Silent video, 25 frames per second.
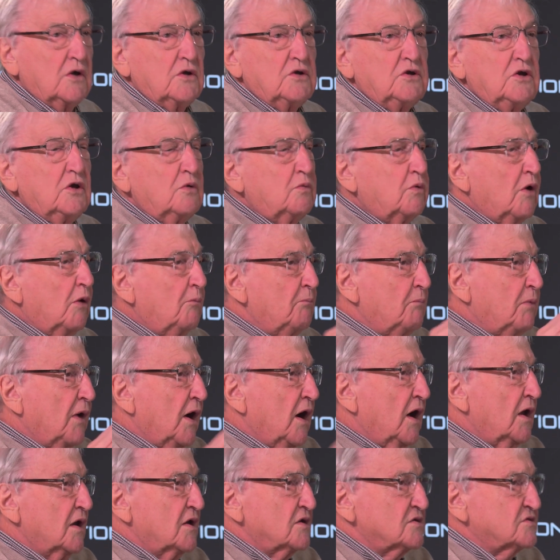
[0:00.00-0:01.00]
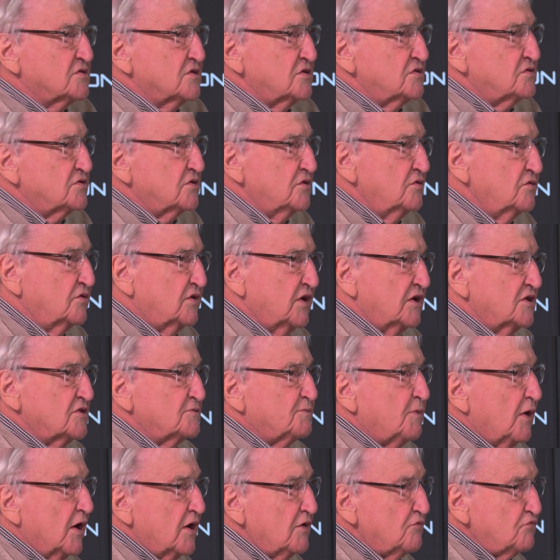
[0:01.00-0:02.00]
You want pilots that do things
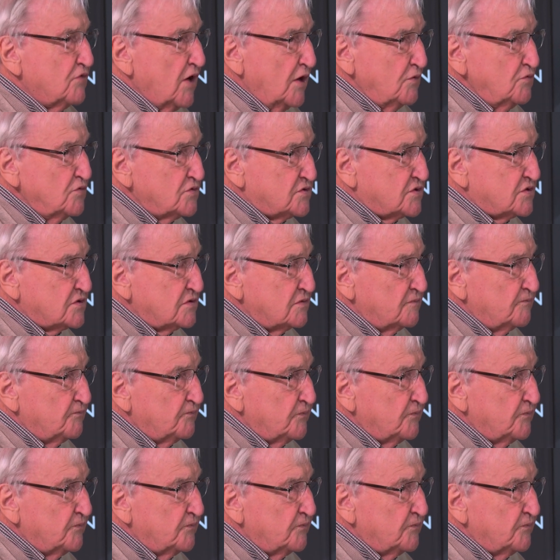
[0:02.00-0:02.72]
by rote.